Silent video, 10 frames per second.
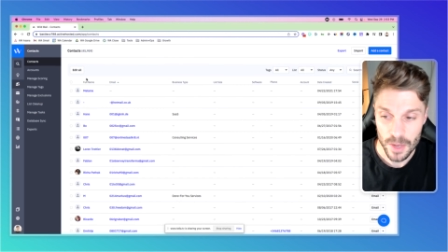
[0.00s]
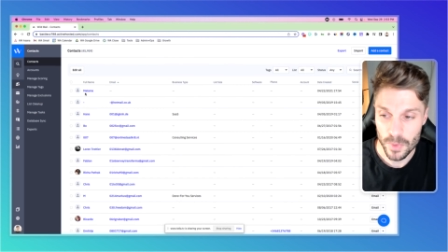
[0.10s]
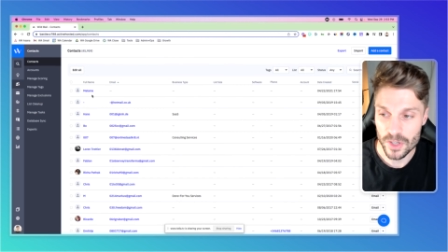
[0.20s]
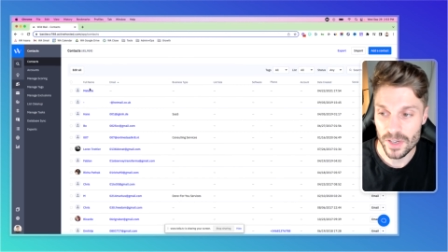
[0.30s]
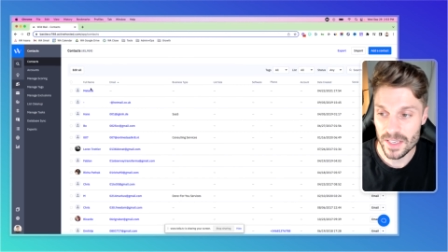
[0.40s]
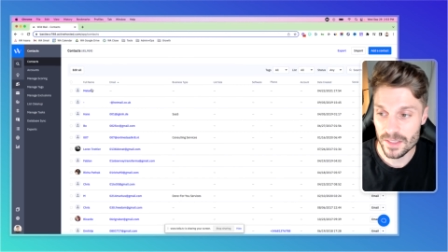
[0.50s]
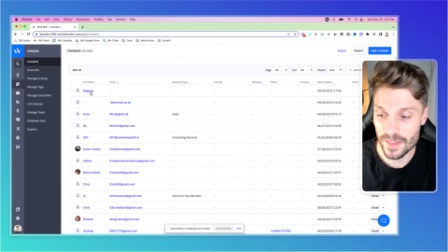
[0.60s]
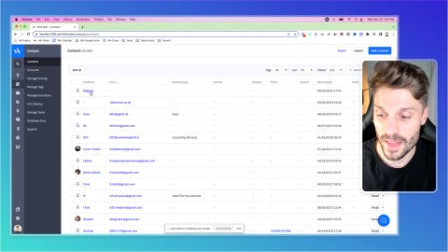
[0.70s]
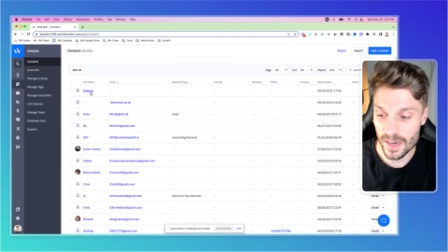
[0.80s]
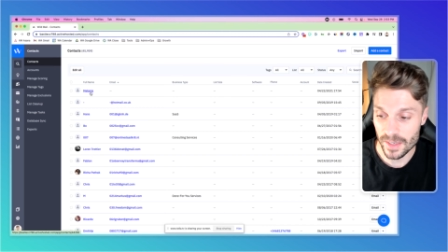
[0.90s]
And when you're
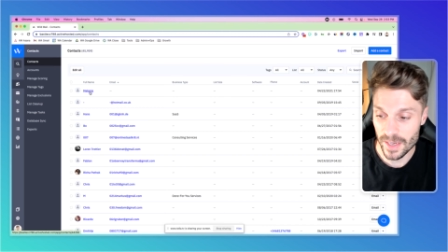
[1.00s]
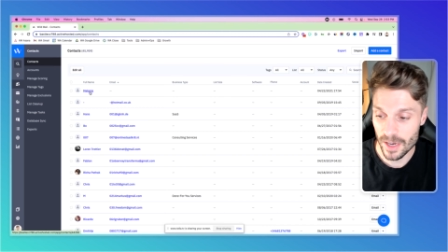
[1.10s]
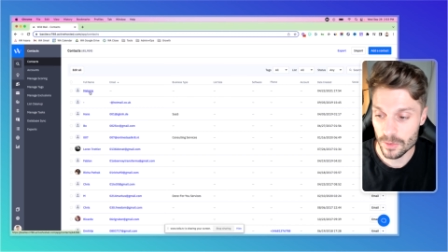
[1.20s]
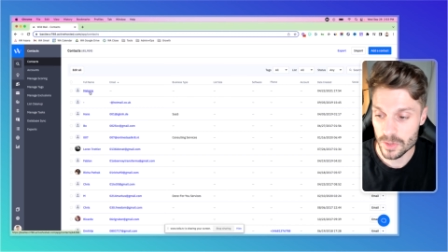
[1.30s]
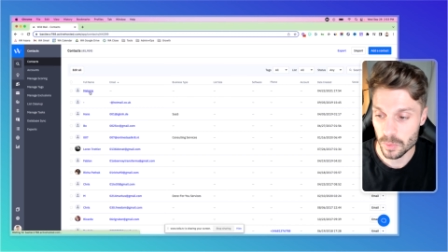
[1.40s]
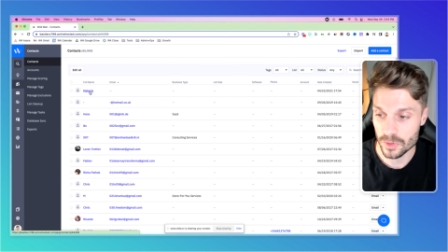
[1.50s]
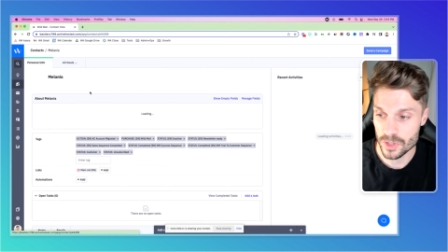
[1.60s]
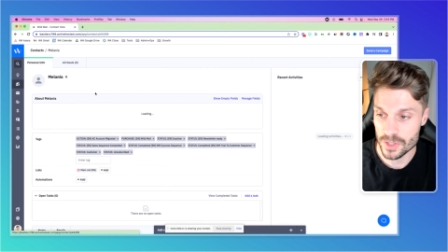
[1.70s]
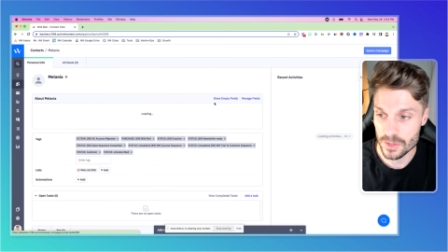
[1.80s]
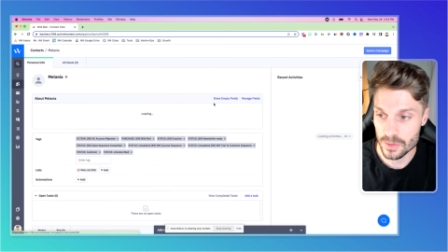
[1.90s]
in that account, we'll
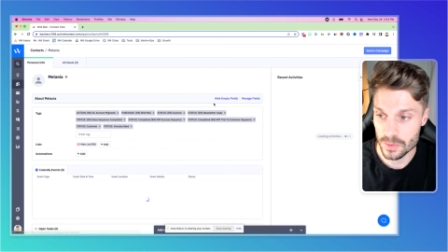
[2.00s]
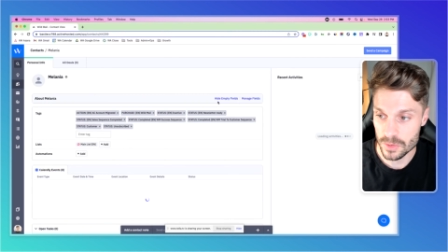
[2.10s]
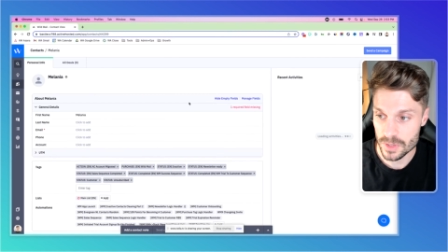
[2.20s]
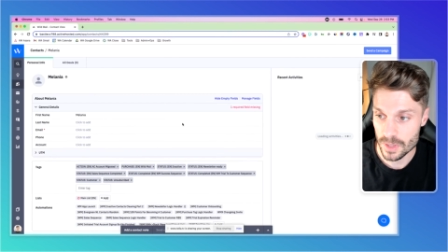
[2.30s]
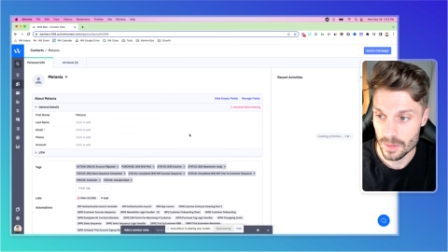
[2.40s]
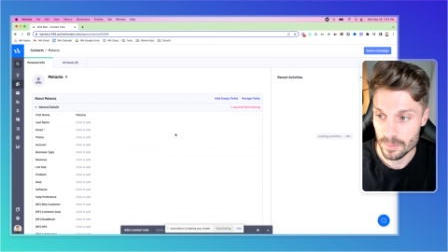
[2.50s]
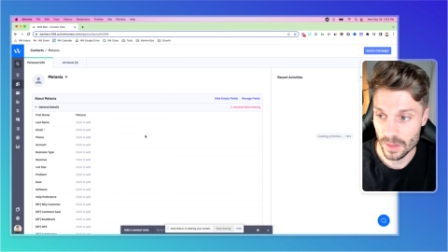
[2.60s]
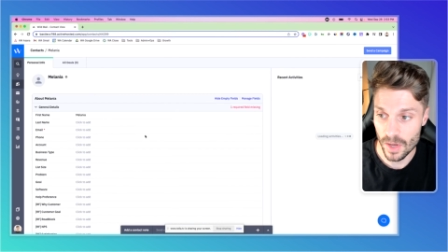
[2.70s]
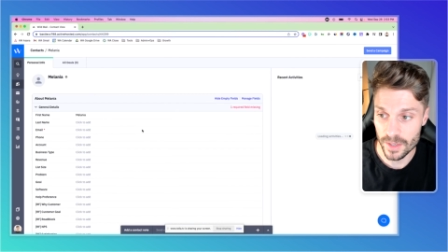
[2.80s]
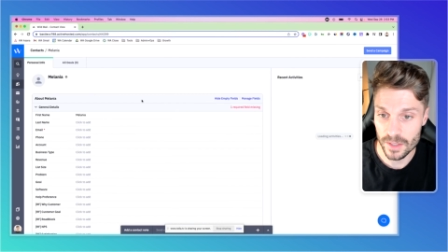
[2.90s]
just use
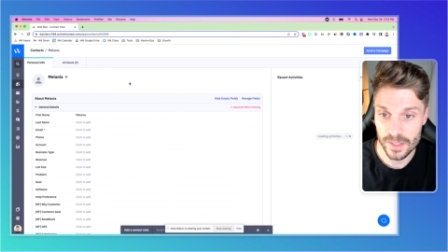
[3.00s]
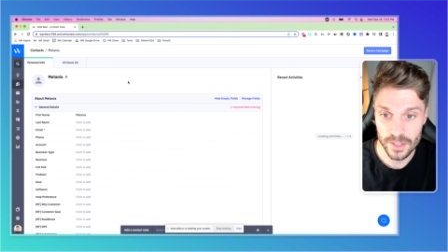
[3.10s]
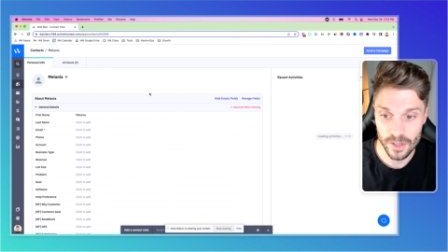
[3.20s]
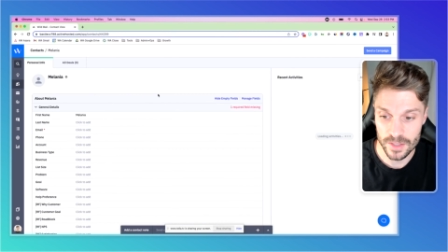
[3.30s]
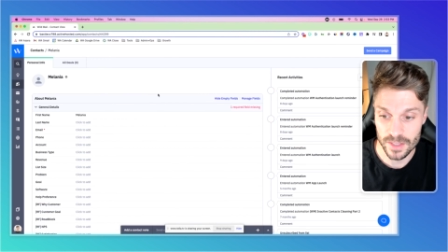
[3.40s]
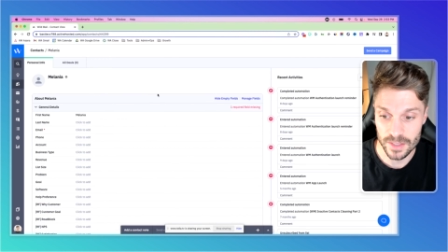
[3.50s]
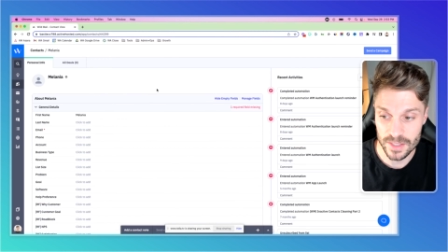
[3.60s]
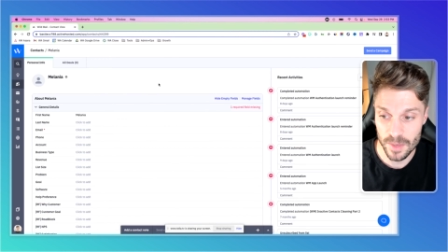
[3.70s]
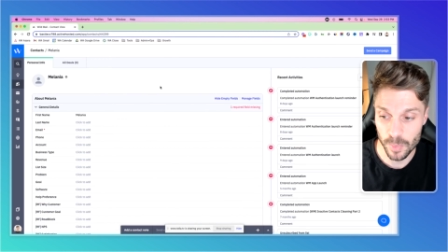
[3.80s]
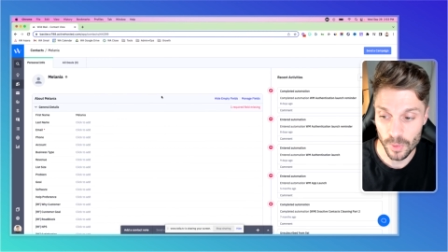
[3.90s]
Melania here as an
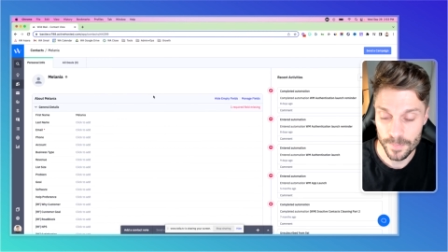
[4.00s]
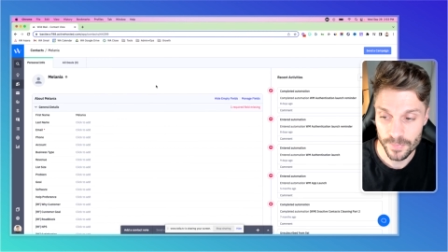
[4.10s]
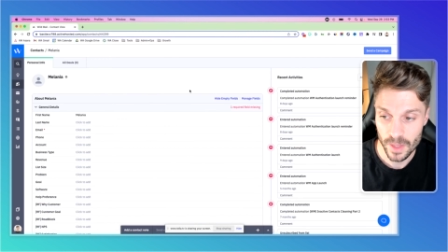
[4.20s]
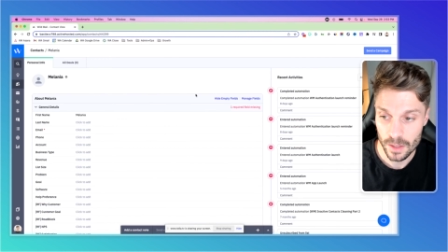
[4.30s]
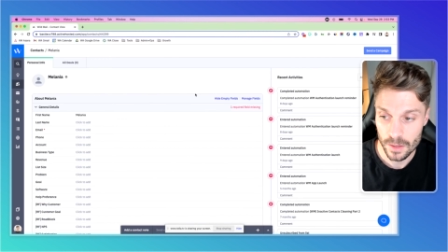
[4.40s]
example.